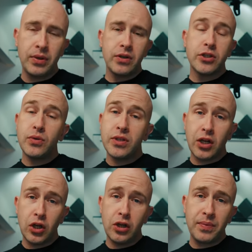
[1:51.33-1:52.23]
So to
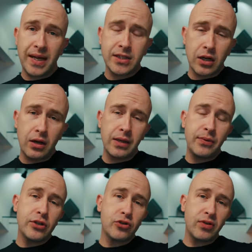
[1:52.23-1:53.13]
curb that
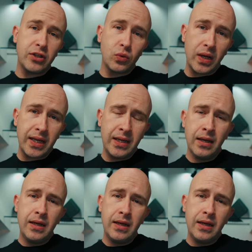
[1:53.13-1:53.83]
argument straight away,